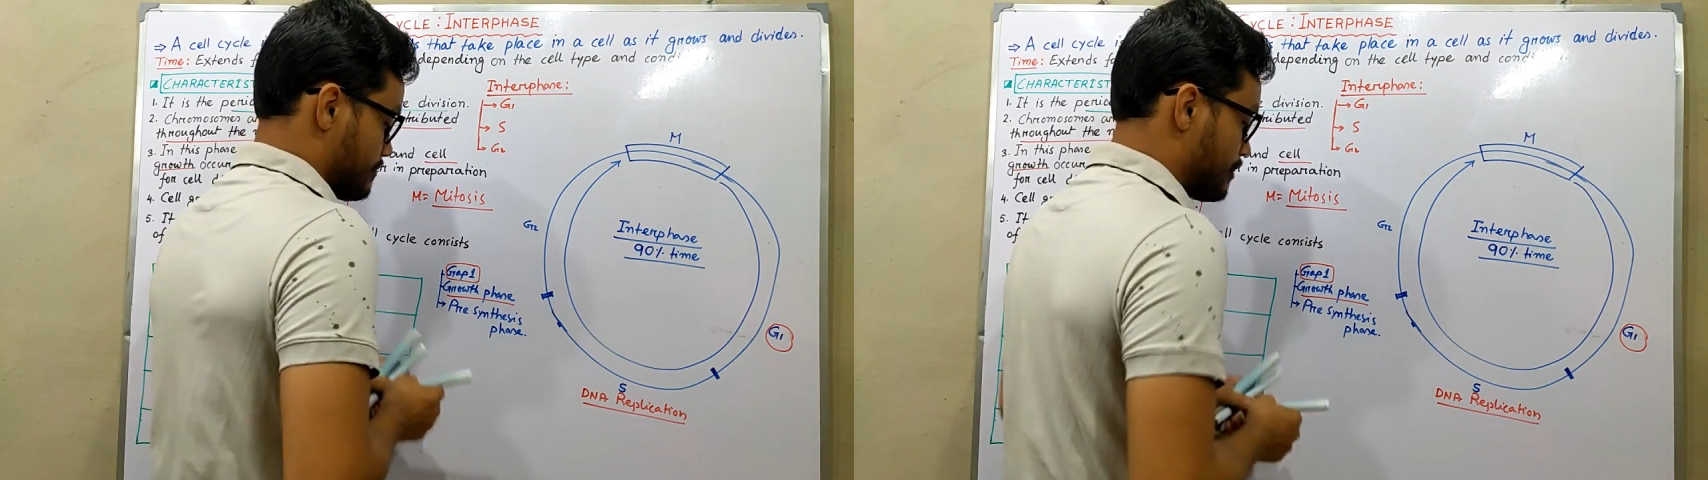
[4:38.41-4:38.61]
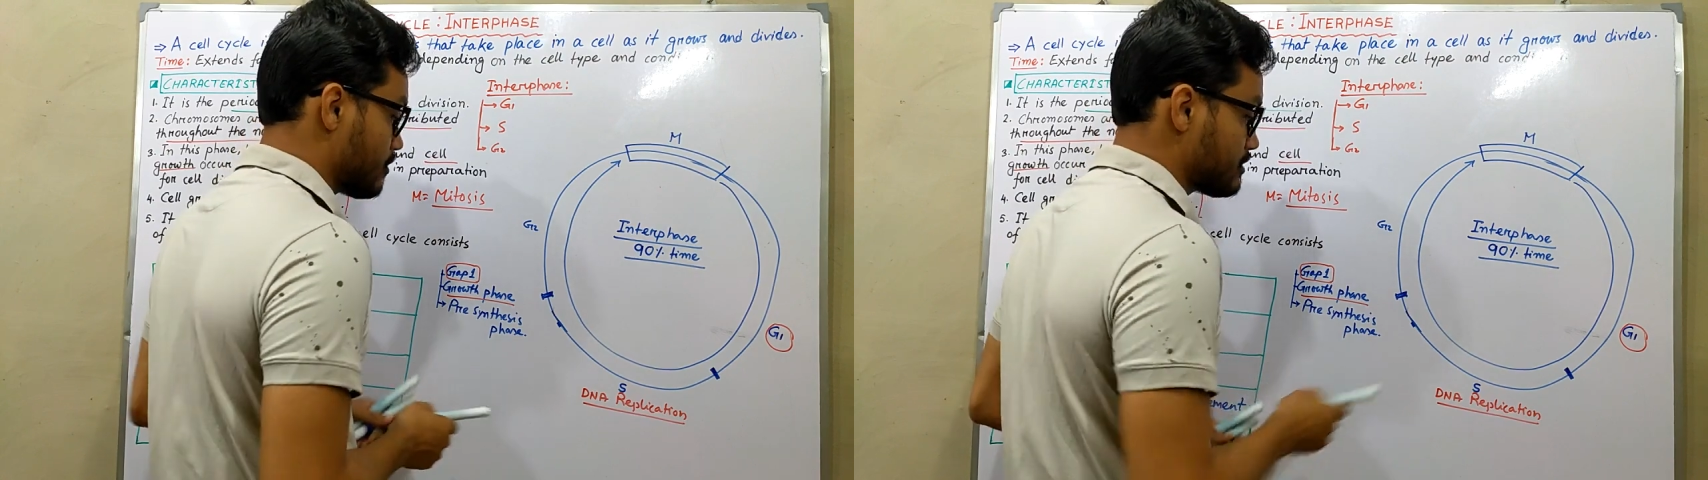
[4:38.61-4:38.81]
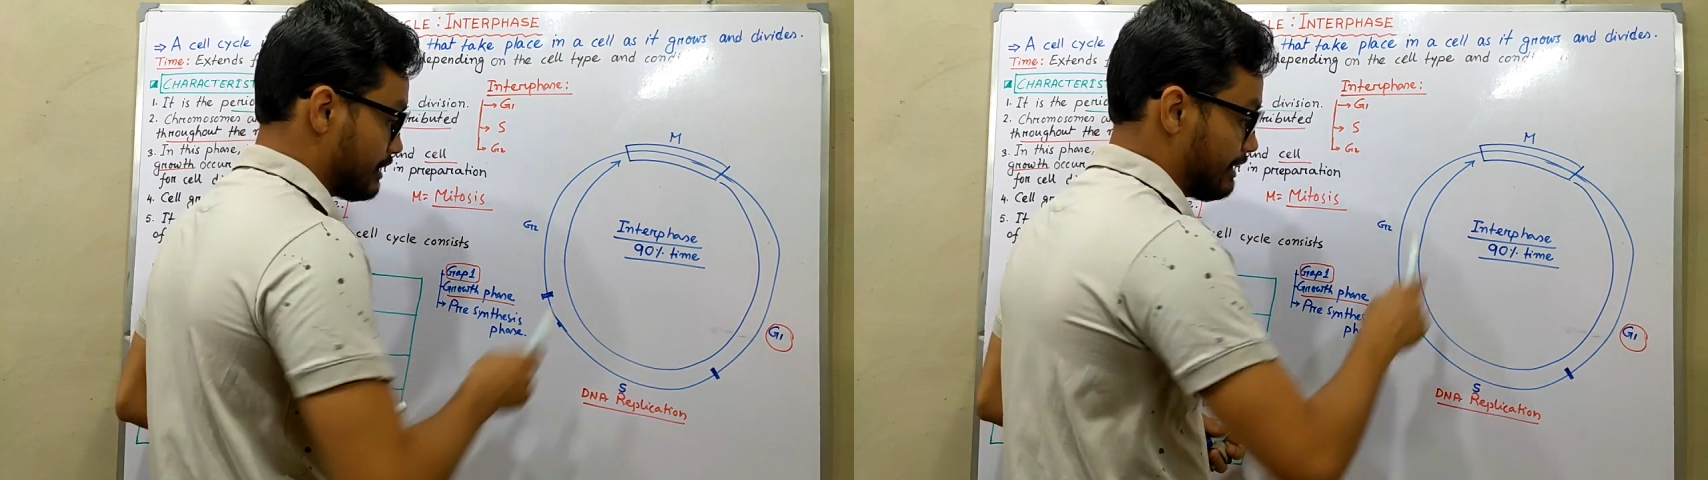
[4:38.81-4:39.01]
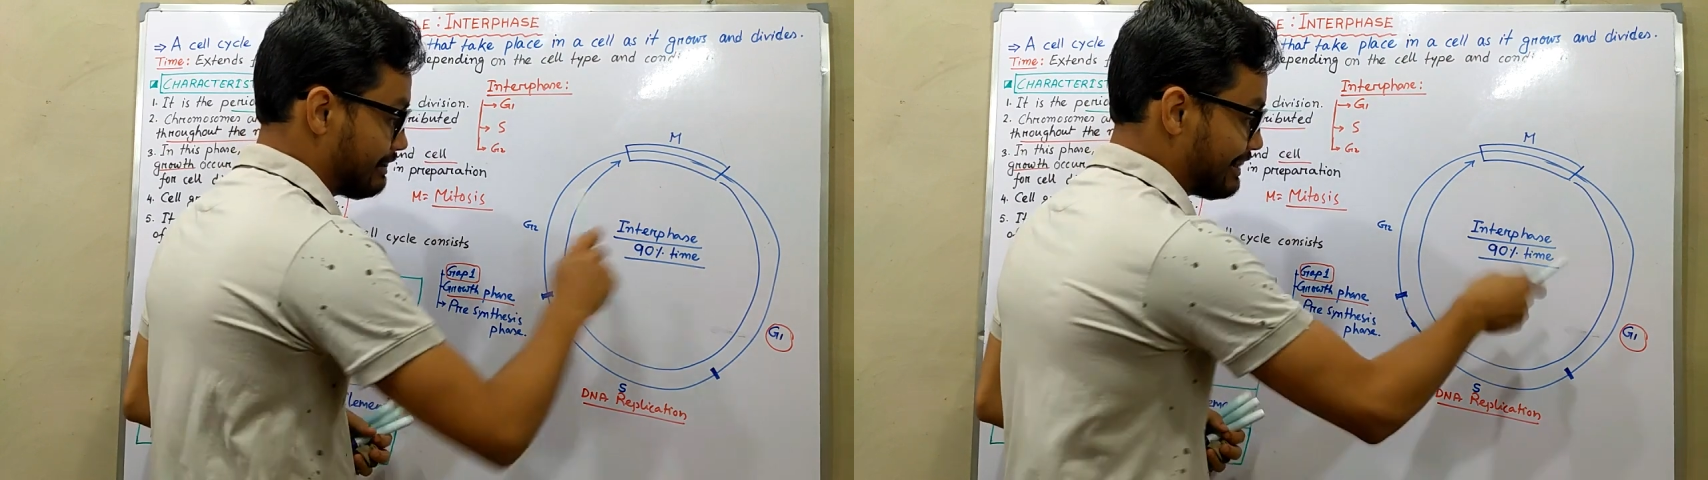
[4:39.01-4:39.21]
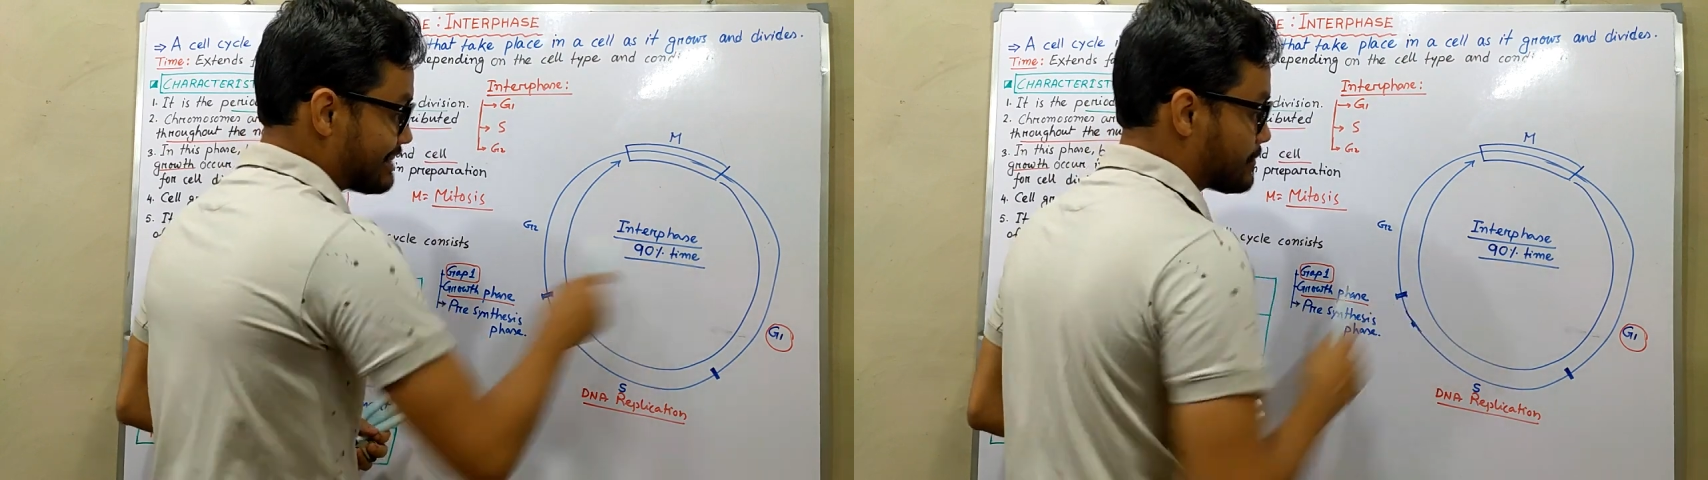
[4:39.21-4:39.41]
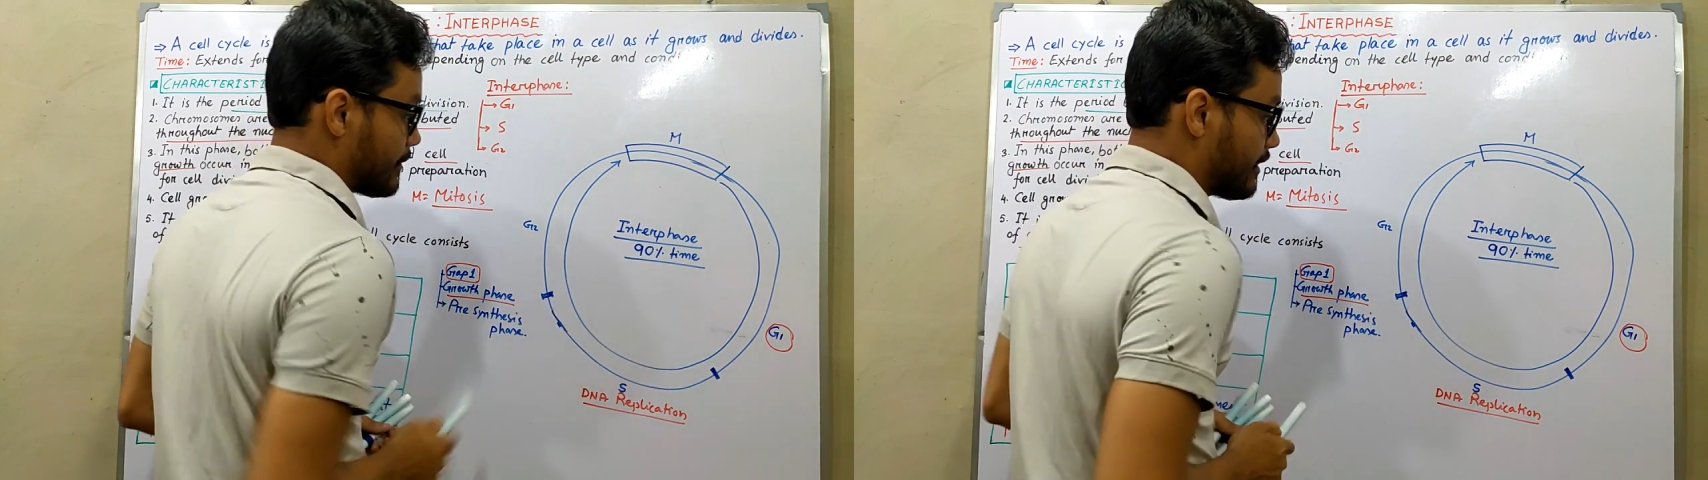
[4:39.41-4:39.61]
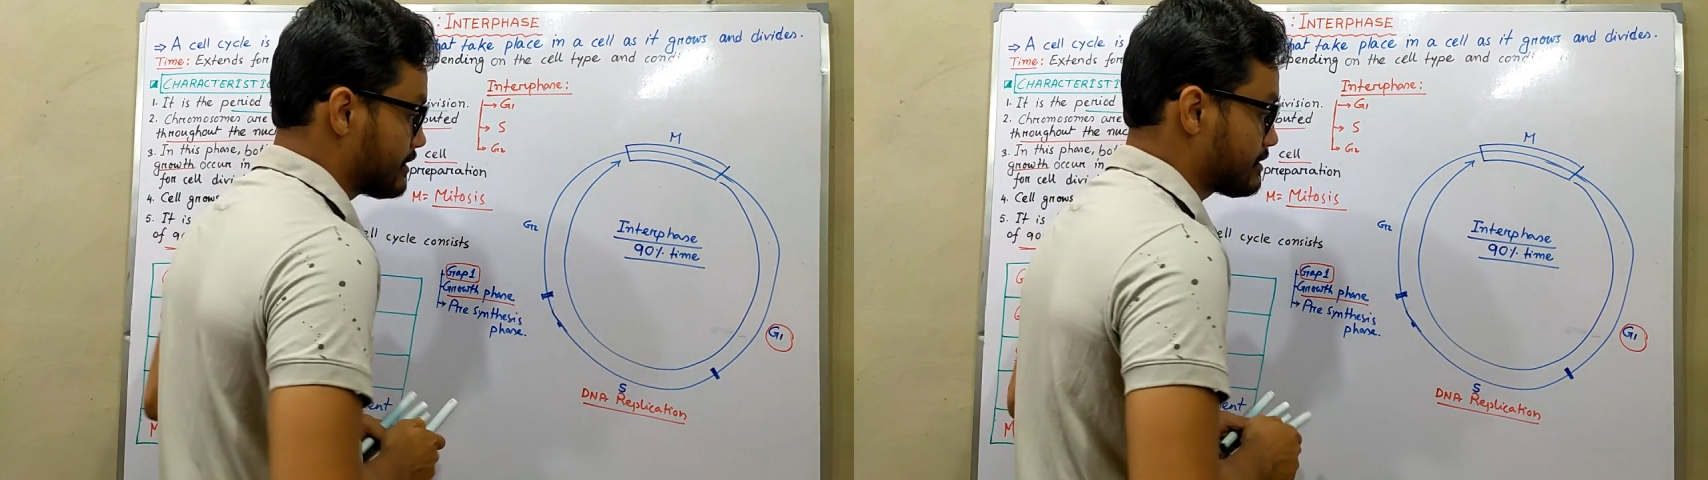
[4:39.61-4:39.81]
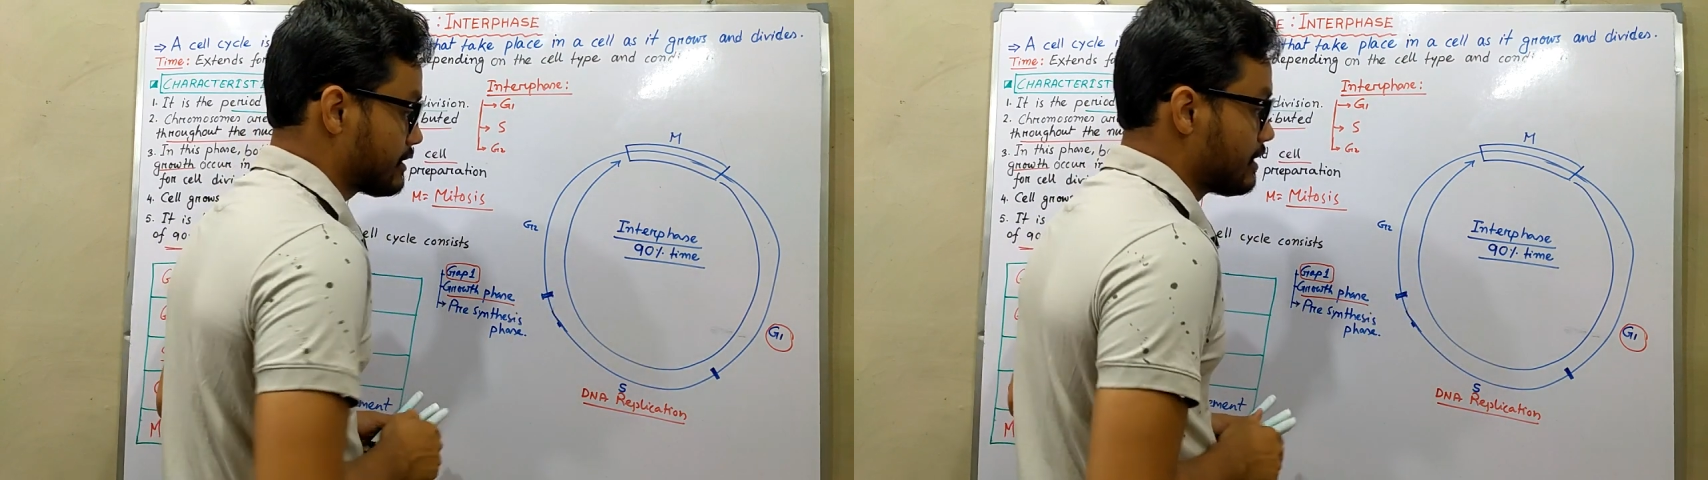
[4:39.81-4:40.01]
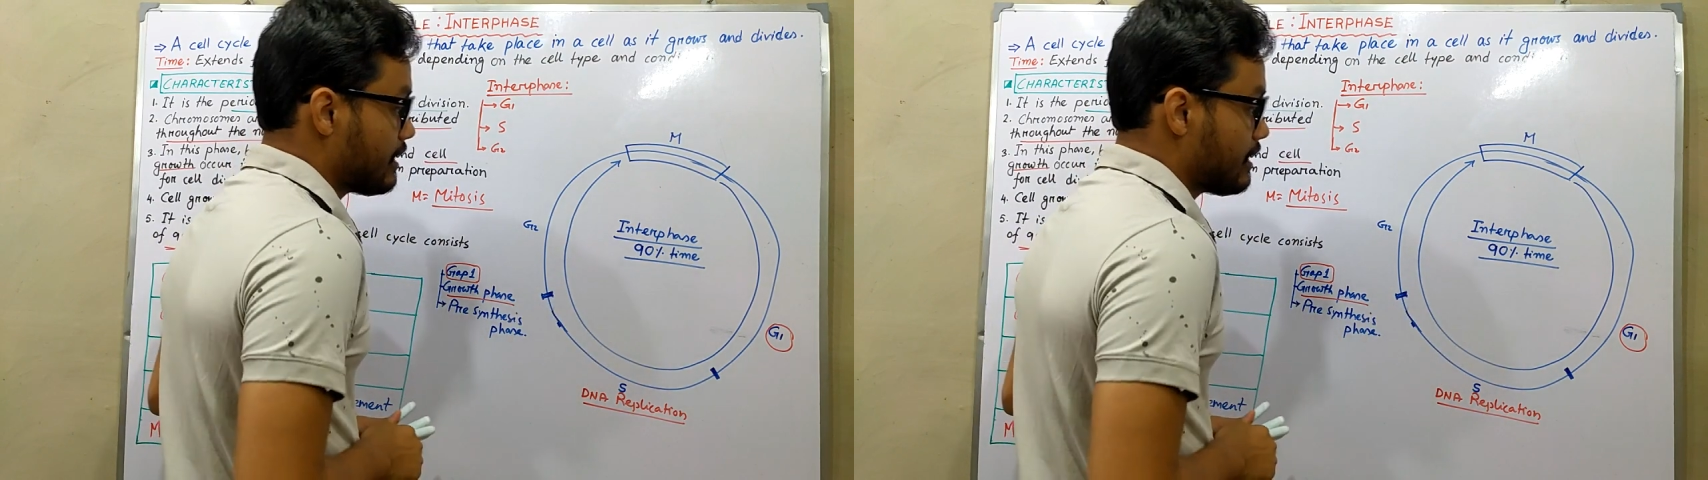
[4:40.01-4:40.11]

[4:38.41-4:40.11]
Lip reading: Because in this phase